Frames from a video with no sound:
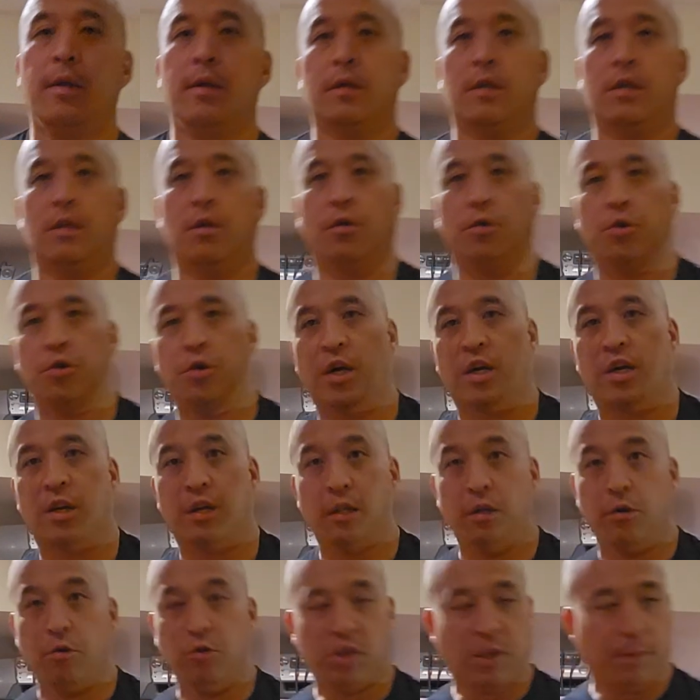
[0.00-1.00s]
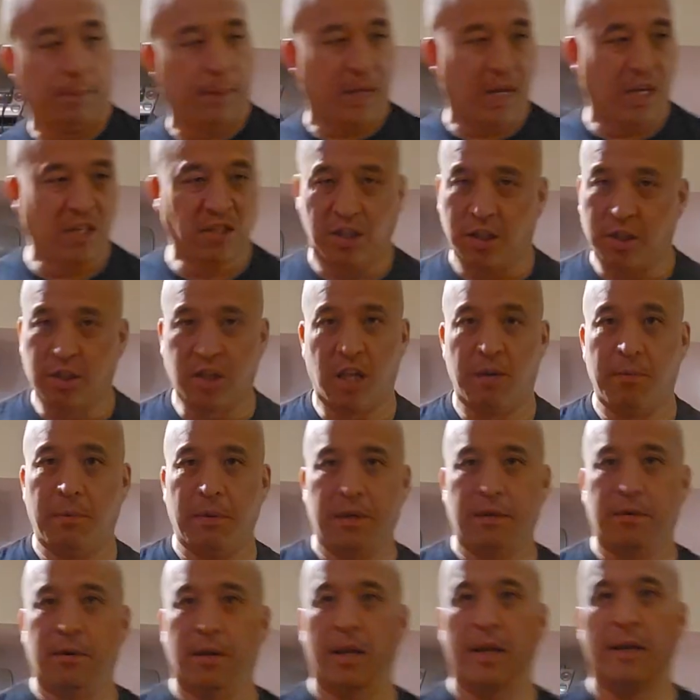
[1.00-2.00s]
You know, you're not gonna lose it because it's gonna be
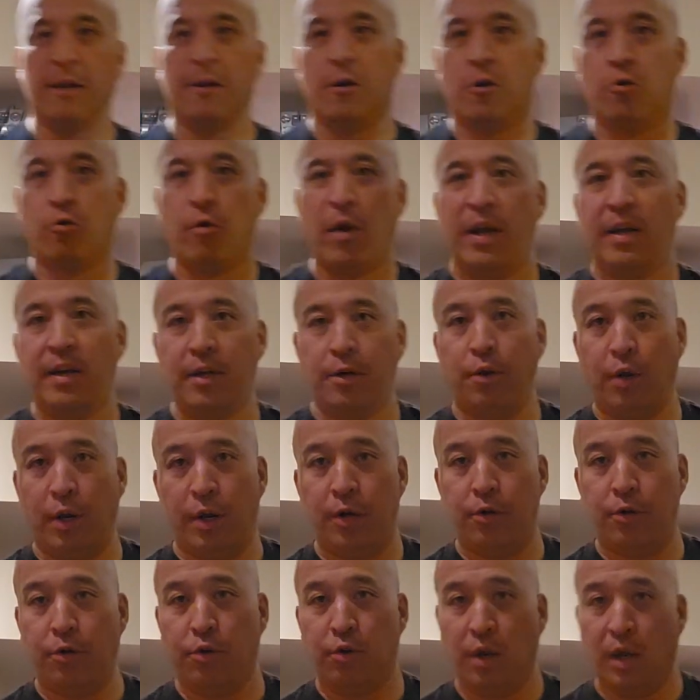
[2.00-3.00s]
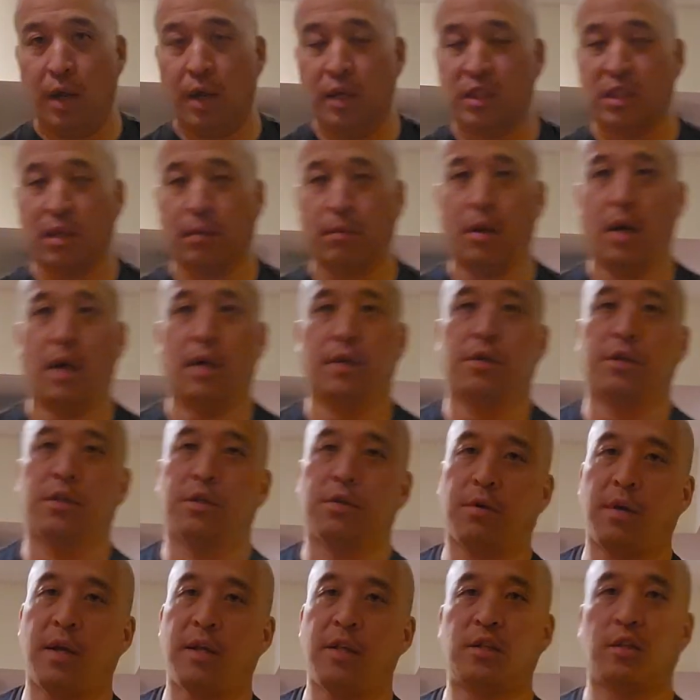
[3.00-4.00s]
ingrained into your subconscious.
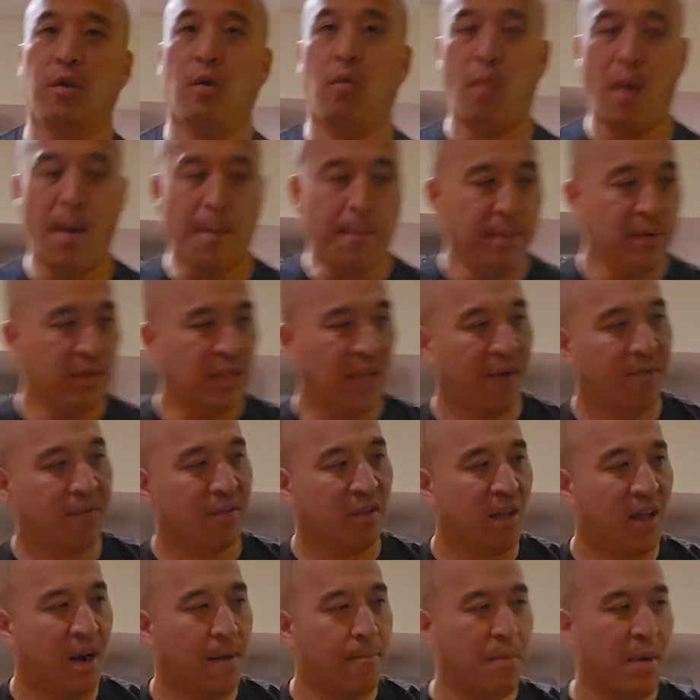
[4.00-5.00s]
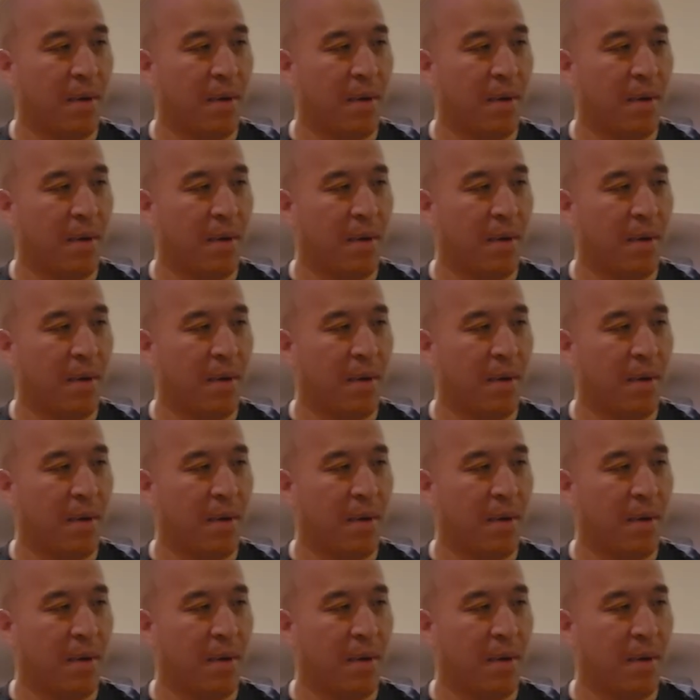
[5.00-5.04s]
Okay, so weapons have a lot of